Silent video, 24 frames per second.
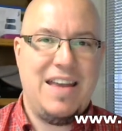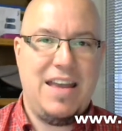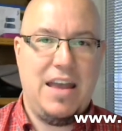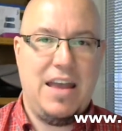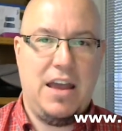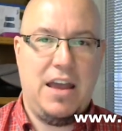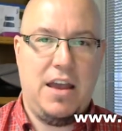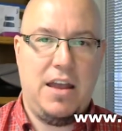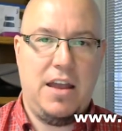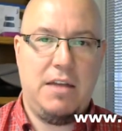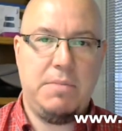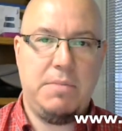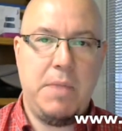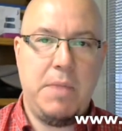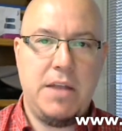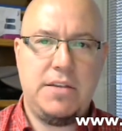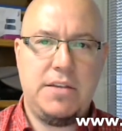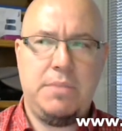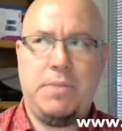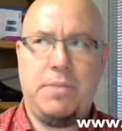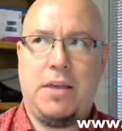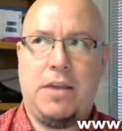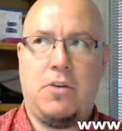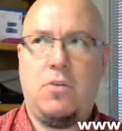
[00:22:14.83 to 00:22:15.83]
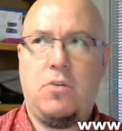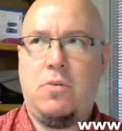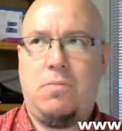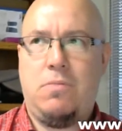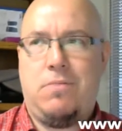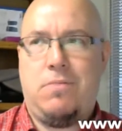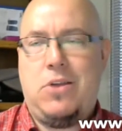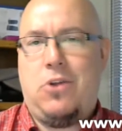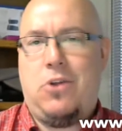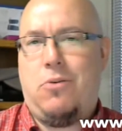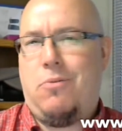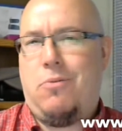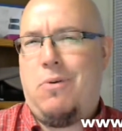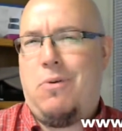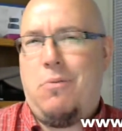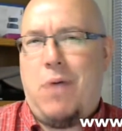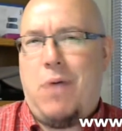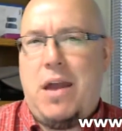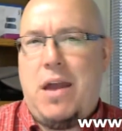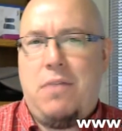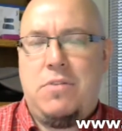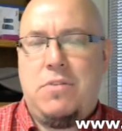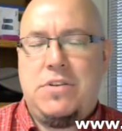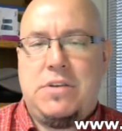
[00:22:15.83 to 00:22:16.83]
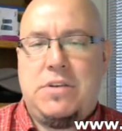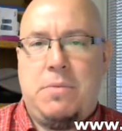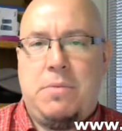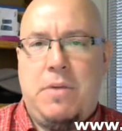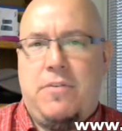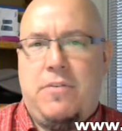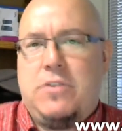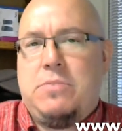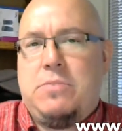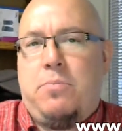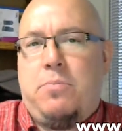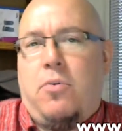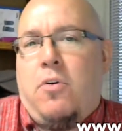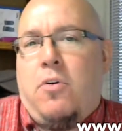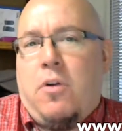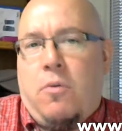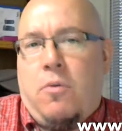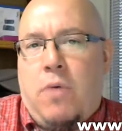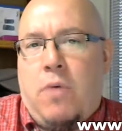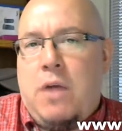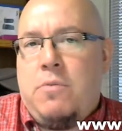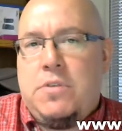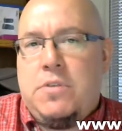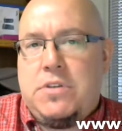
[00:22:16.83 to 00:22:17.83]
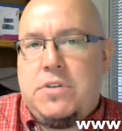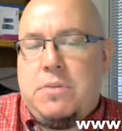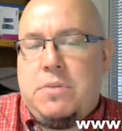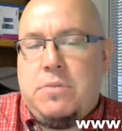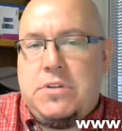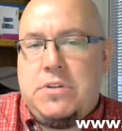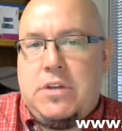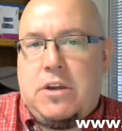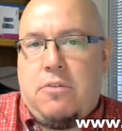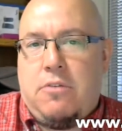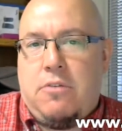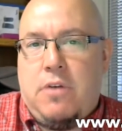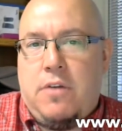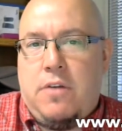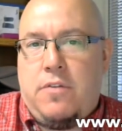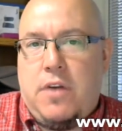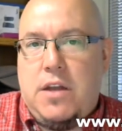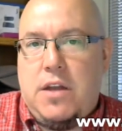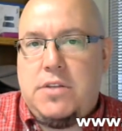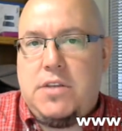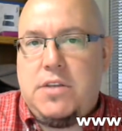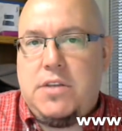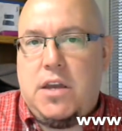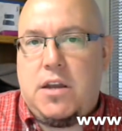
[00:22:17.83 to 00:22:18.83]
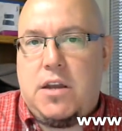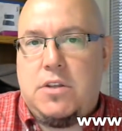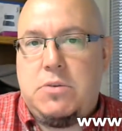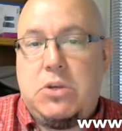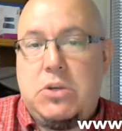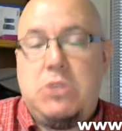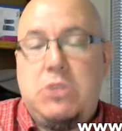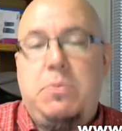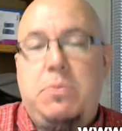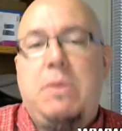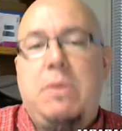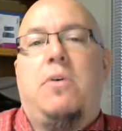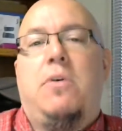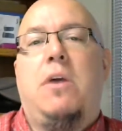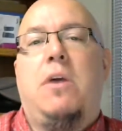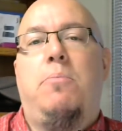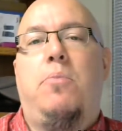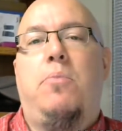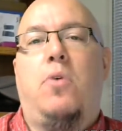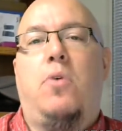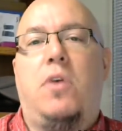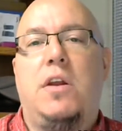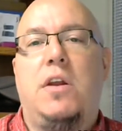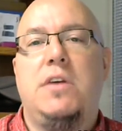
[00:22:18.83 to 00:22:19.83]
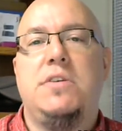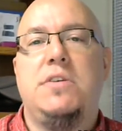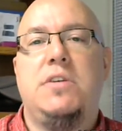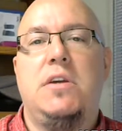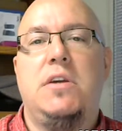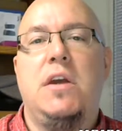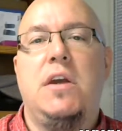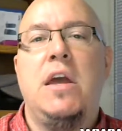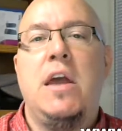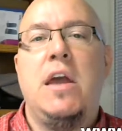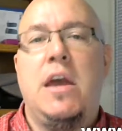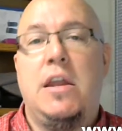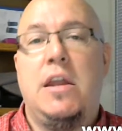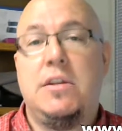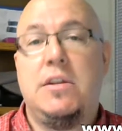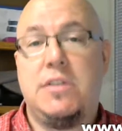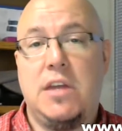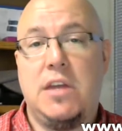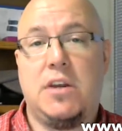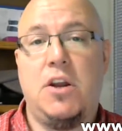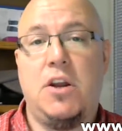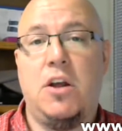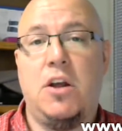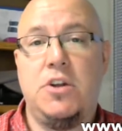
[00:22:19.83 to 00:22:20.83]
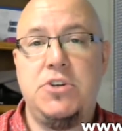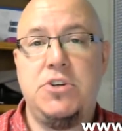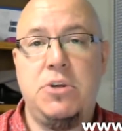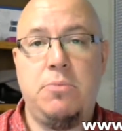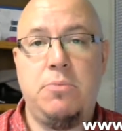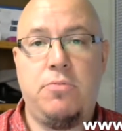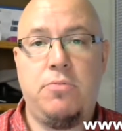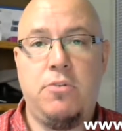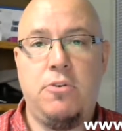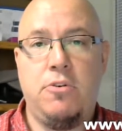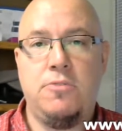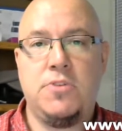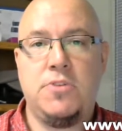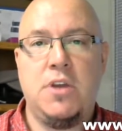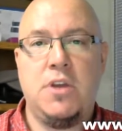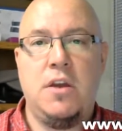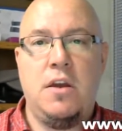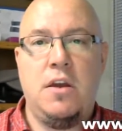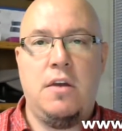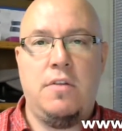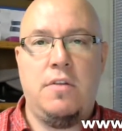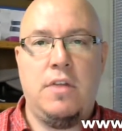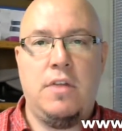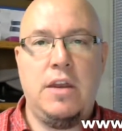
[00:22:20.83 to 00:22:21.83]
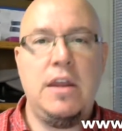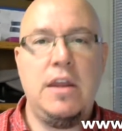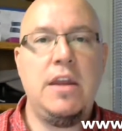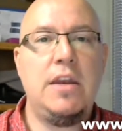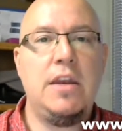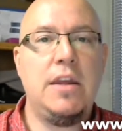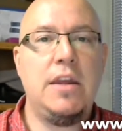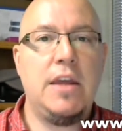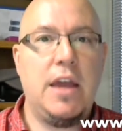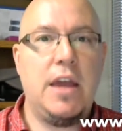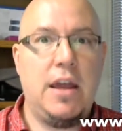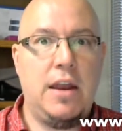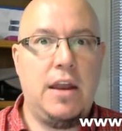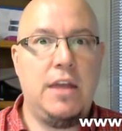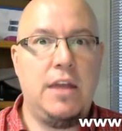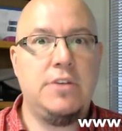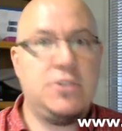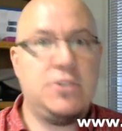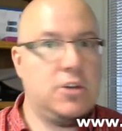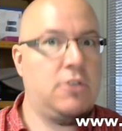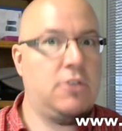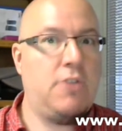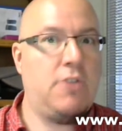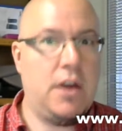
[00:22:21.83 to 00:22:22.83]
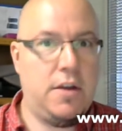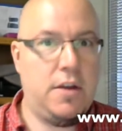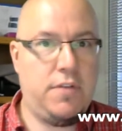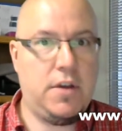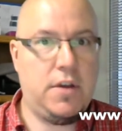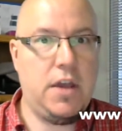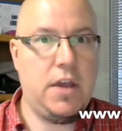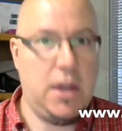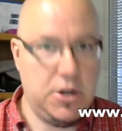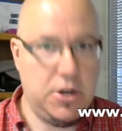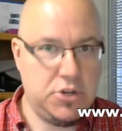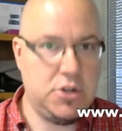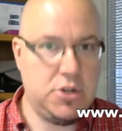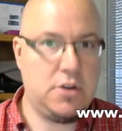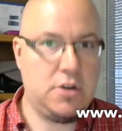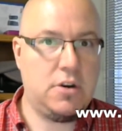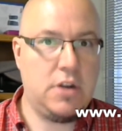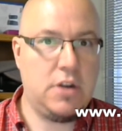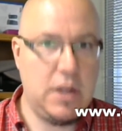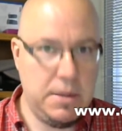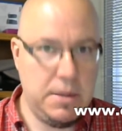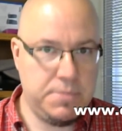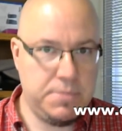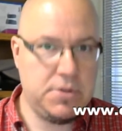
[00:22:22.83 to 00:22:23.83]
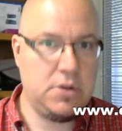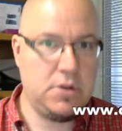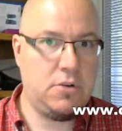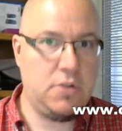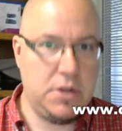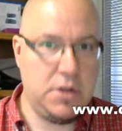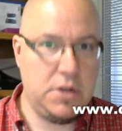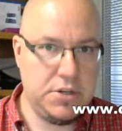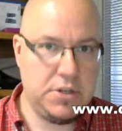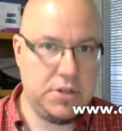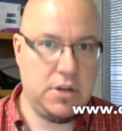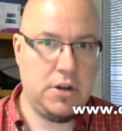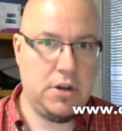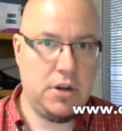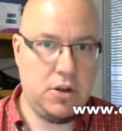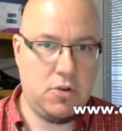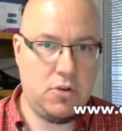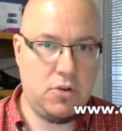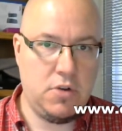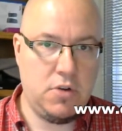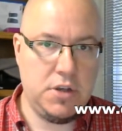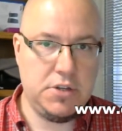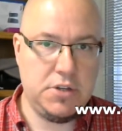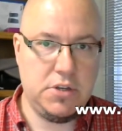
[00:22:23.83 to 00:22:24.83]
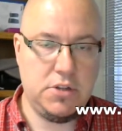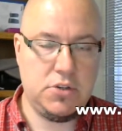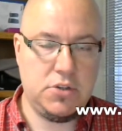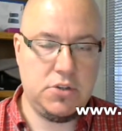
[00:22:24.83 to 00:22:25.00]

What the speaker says: It may seem like, well, why wouldn't if it's important, why wouldn't someone stick around for 8 seconds? Because people get bored easy, and as technology improves, the need to get instant gratification keeps increasing and increasing.